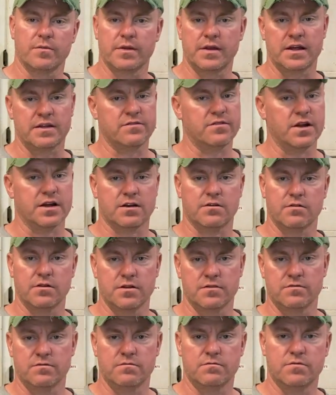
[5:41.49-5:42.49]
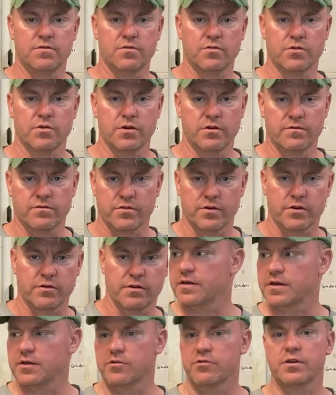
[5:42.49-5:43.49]
I mean, that's not going to do good for
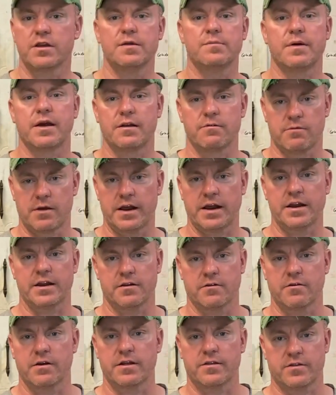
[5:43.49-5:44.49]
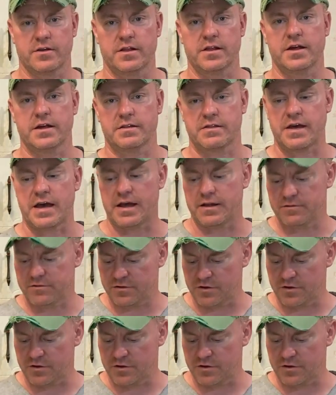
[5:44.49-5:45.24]
your eBay rating or anything like that.